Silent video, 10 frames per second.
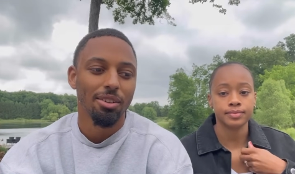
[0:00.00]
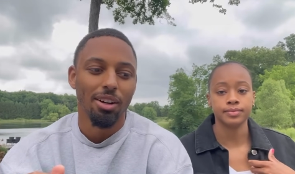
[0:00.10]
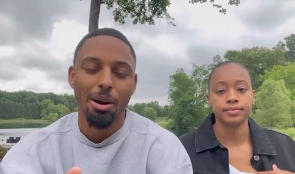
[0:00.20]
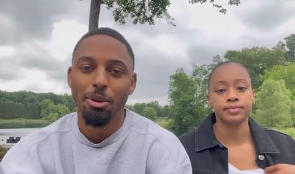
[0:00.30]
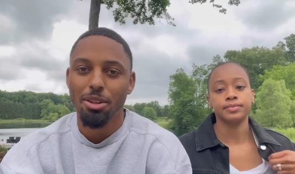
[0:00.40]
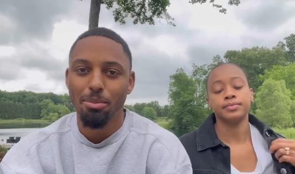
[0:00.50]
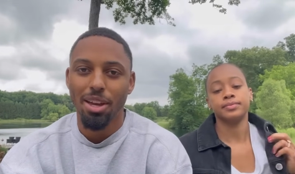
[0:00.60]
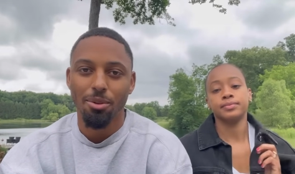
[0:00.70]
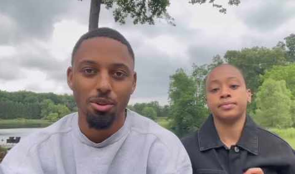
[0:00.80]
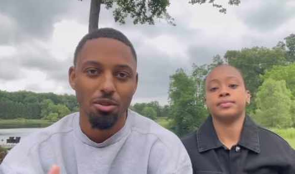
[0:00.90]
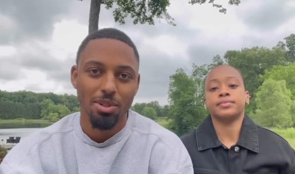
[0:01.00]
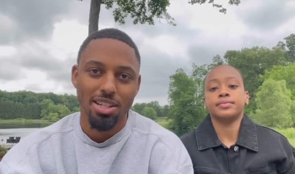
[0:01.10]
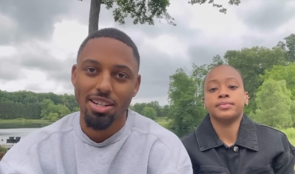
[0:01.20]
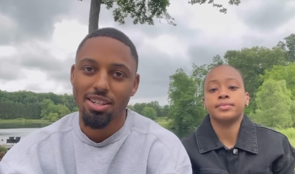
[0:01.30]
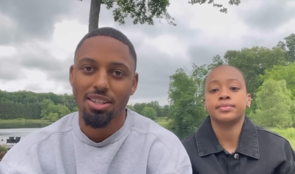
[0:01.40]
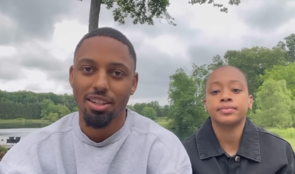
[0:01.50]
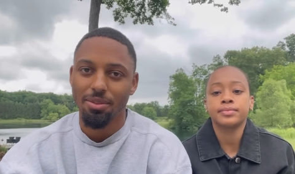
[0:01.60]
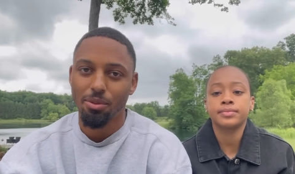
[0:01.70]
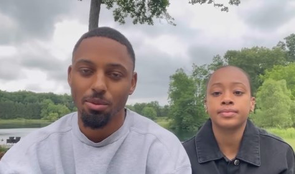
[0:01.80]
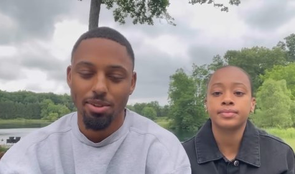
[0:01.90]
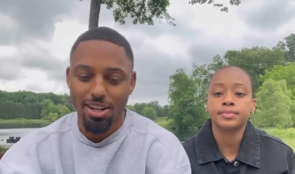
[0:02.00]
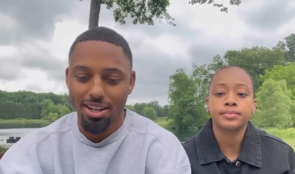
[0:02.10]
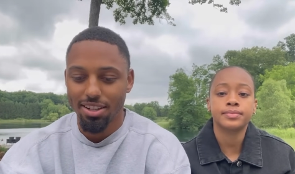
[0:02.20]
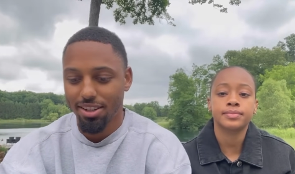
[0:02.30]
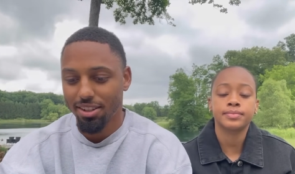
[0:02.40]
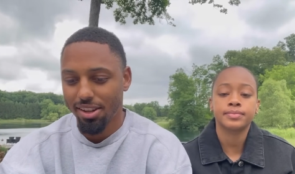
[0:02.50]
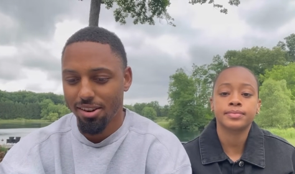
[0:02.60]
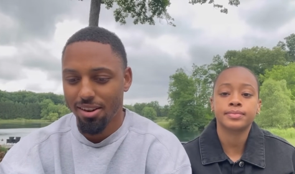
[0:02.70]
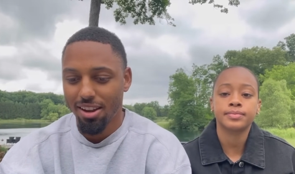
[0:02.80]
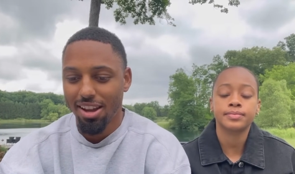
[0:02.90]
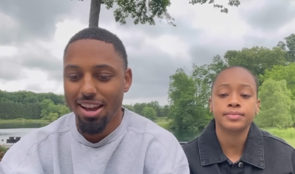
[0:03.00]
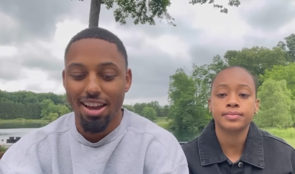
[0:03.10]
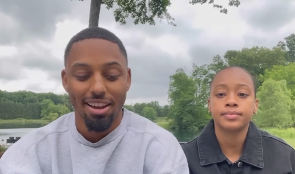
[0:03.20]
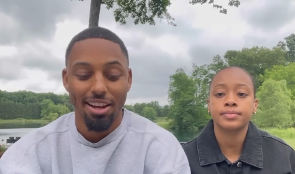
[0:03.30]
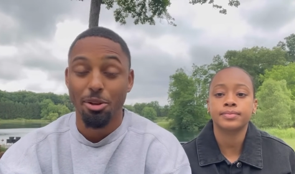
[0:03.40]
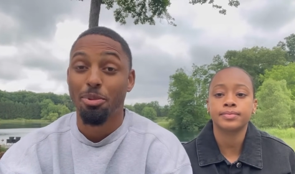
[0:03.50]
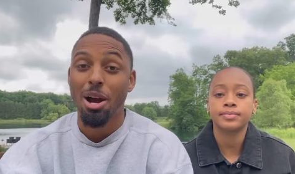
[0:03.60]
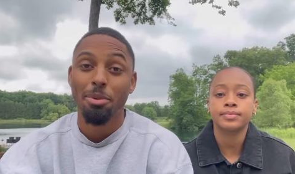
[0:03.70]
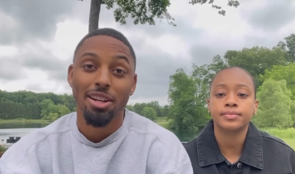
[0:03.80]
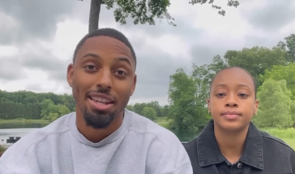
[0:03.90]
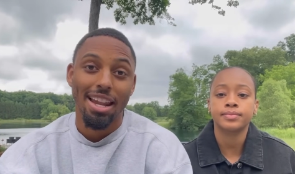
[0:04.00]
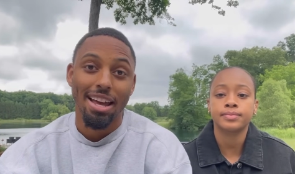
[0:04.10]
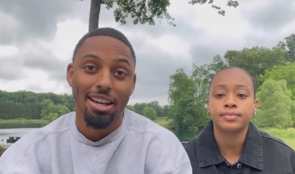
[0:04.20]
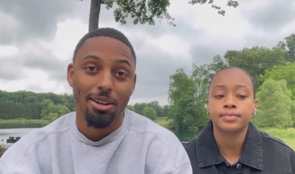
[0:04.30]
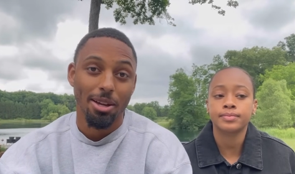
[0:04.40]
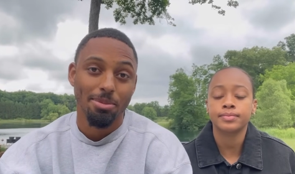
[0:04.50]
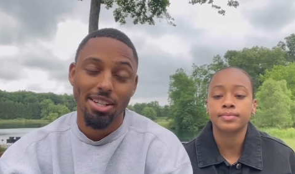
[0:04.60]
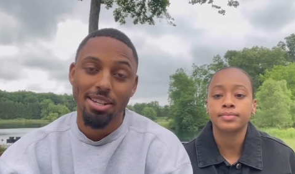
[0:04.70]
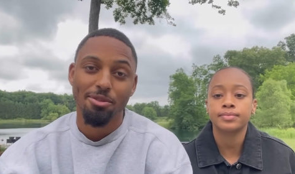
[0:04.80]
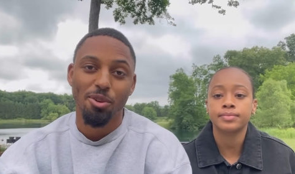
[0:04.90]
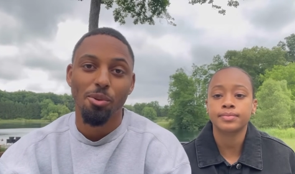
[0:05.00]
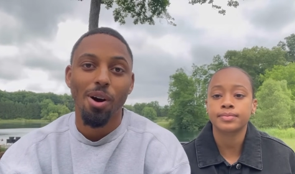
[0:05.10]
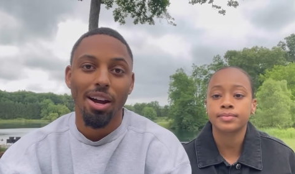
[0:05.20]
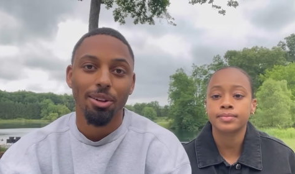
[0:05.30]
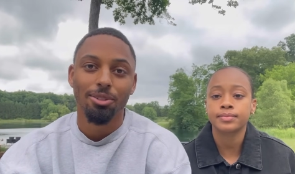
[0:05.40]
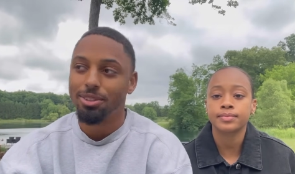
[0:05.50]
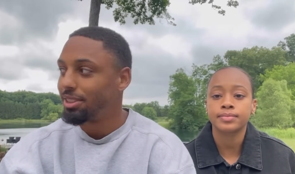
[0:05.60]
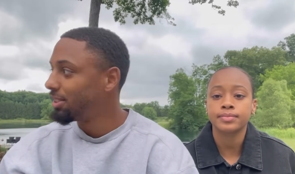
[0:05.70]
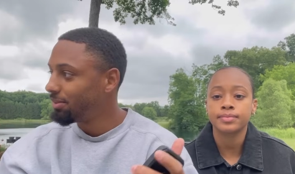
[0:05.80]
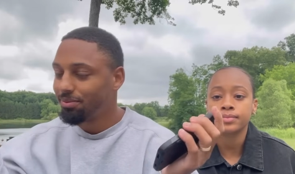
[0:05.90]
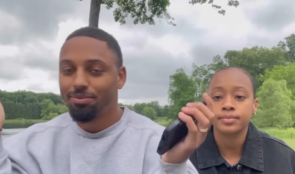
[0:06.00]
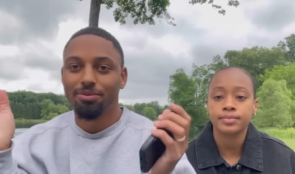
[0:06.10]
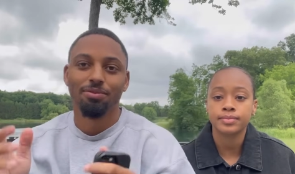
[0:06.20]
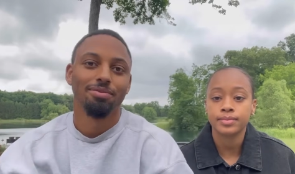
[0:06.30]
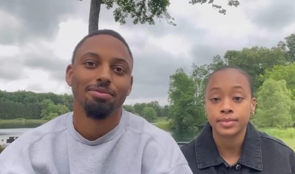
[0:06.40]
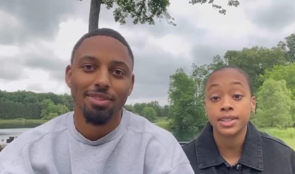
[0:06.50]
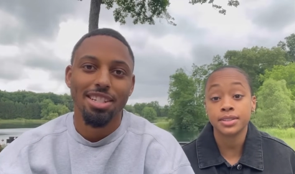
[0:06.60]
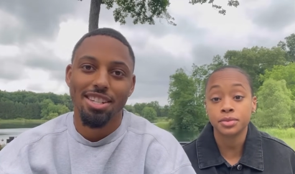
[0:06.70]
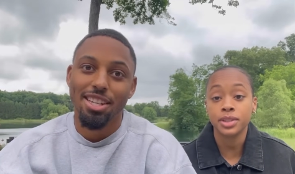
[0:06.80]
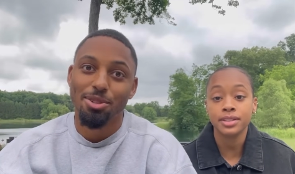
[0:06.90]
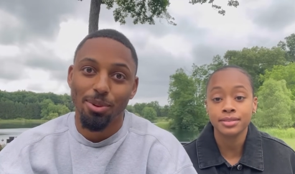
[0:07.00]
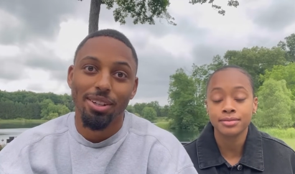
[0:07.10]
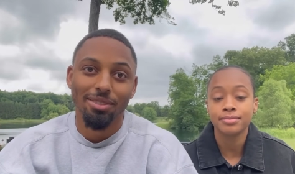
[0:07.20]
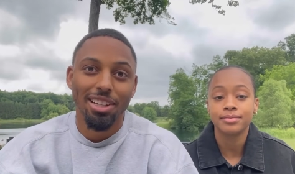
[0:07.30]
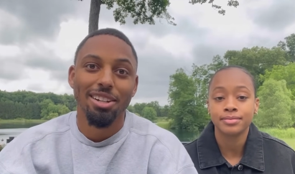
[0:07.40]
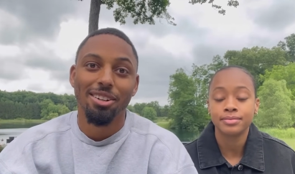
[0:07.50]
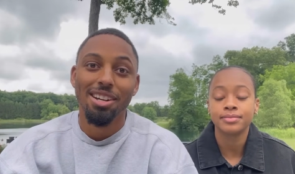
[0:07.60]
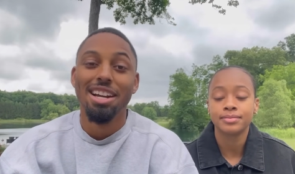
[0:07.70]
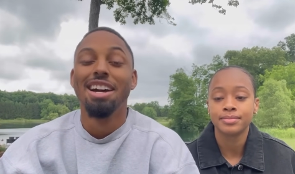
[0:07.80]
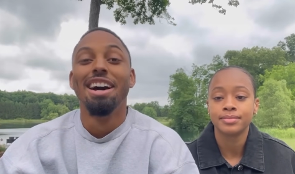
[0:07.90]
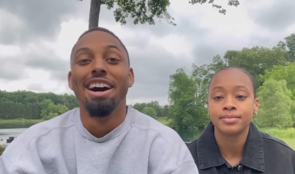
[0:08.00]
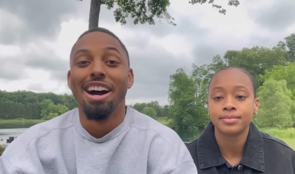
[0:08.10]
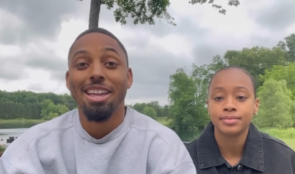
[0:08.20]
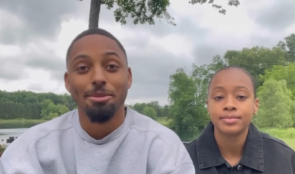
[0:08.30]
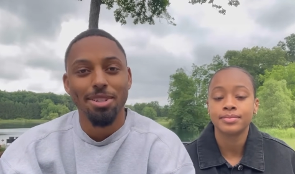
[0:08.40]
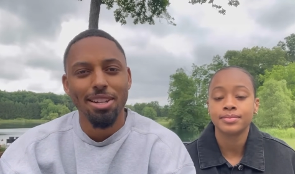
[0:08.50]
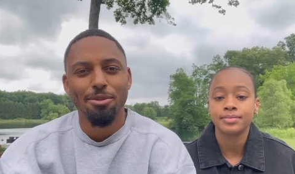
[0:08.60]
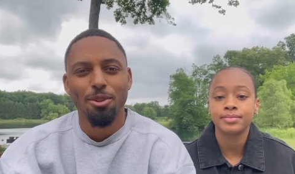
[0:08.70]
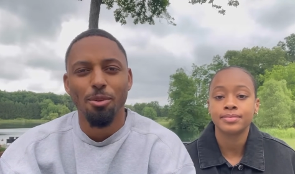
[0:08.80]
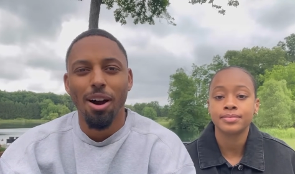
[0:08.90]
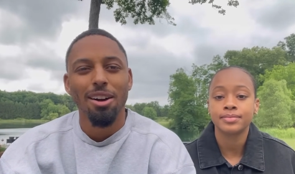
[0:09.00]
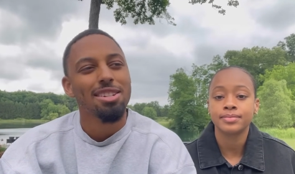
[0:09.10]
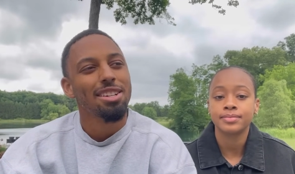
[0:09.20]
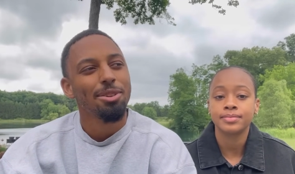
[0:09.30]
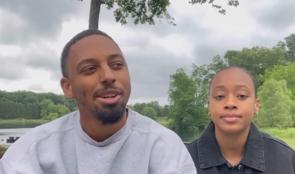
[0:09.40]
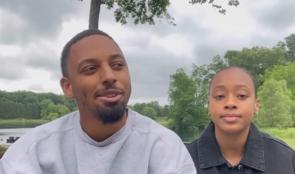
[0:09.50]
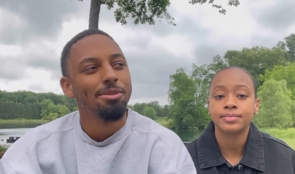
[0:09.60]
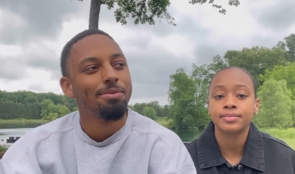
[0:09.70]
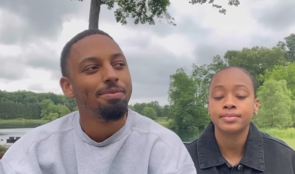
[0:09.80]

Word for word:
Speaker 1: I'm in the bedroom and she's in the living room, just kind of sitting there. And the property that I had kept seeing for a while, which is this one here, I kept seeing it for a while. I was like, well,